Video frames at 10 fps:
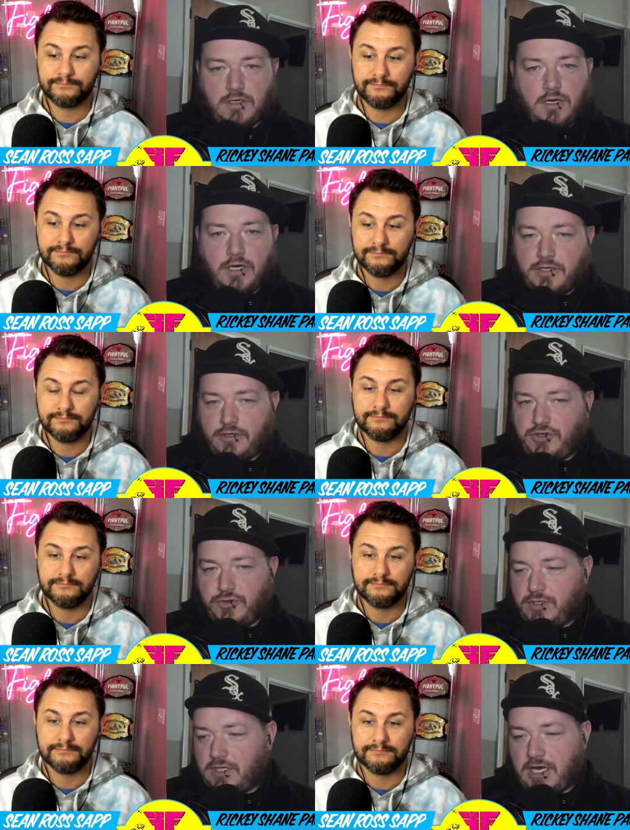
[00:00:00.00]

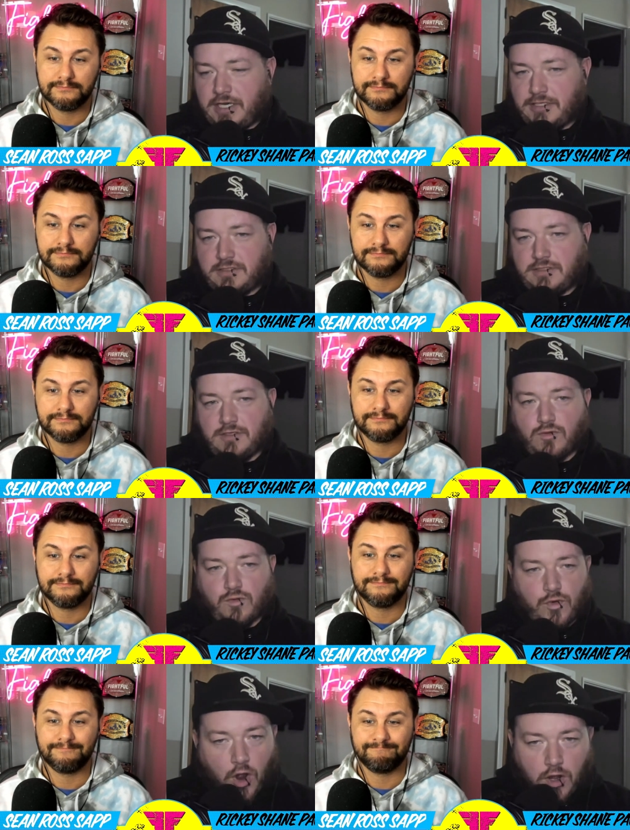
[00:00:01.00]
Speaker 1: underutilized
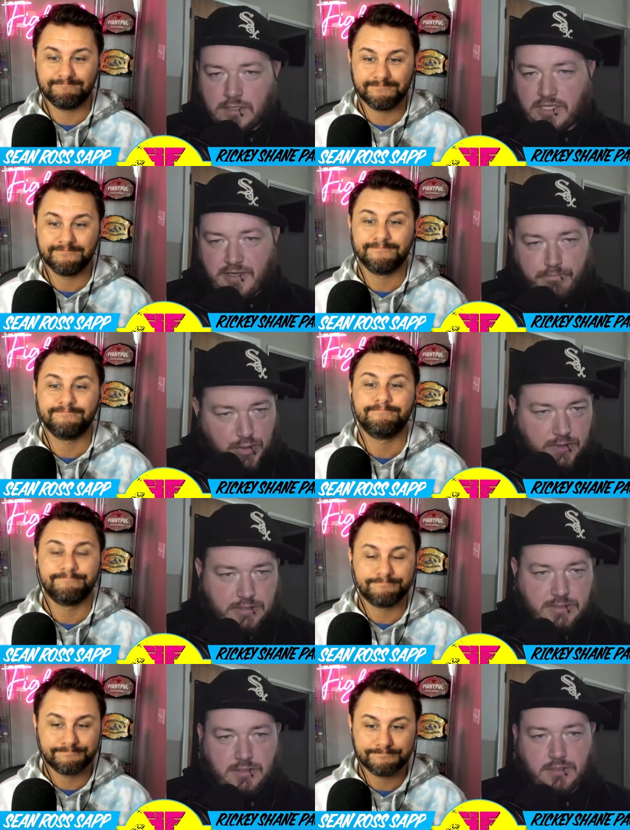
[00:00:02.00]
wrongly
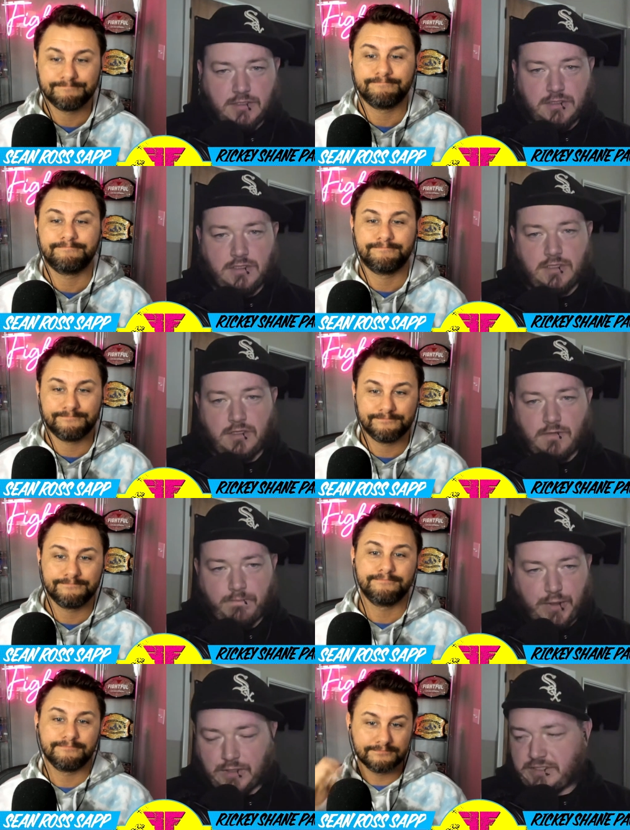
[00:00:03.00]
booked
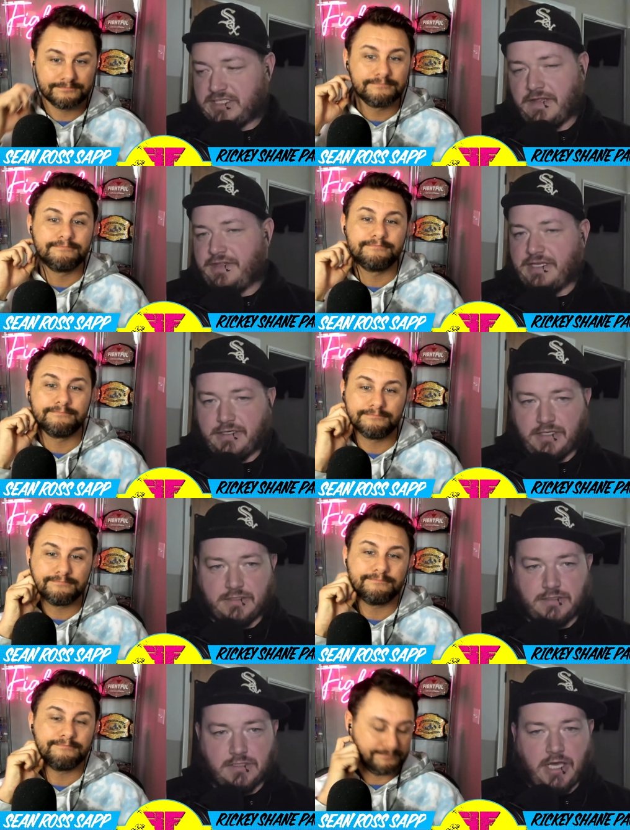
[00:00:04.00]
person on the
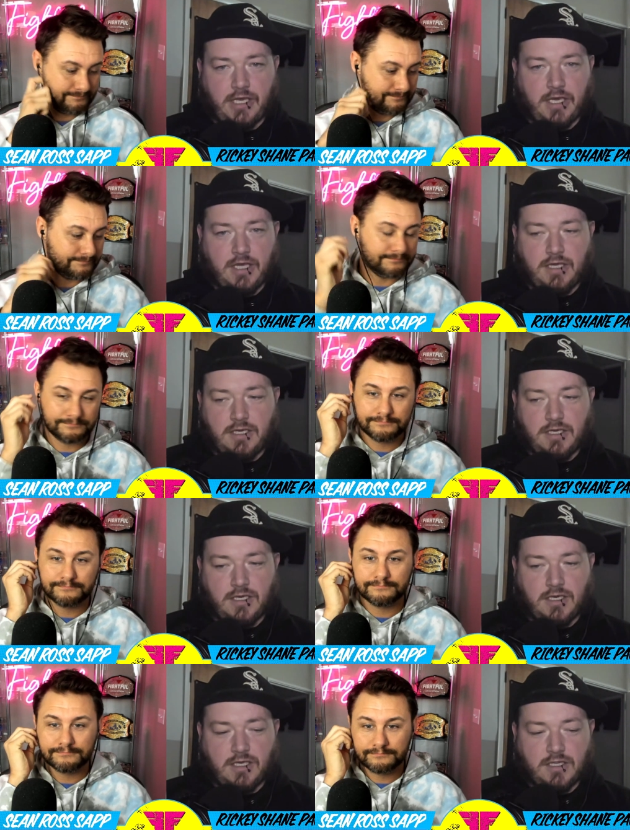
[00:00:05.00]
indies. Like
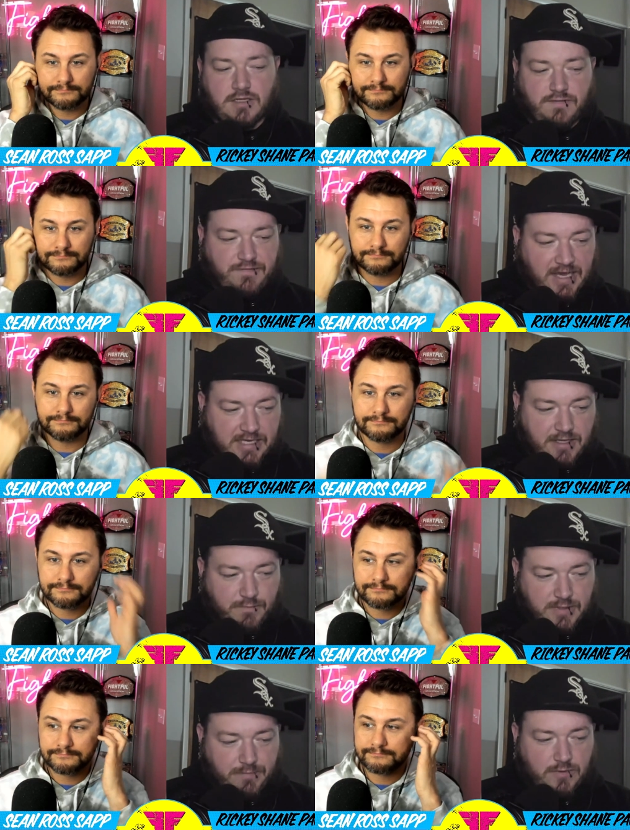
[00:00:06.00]
the fact that
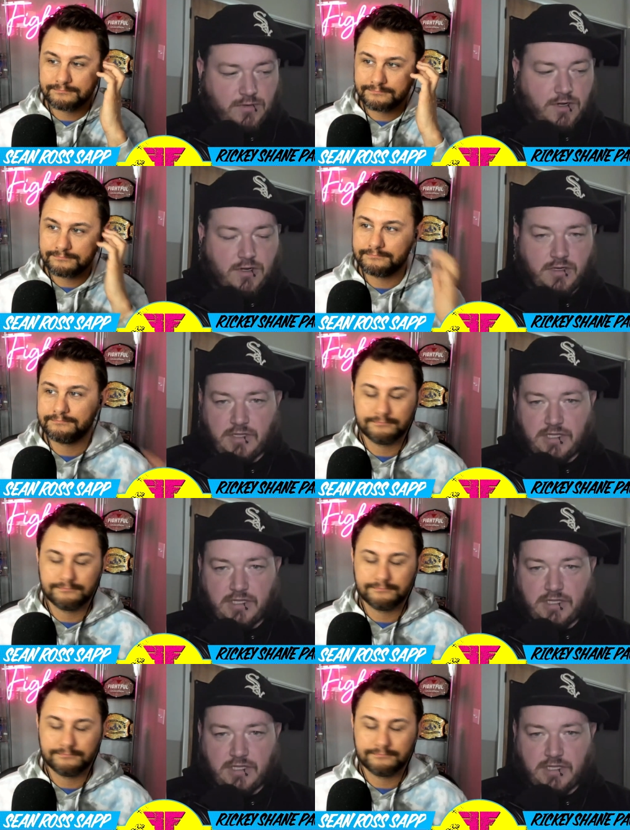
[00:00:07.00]
people aren't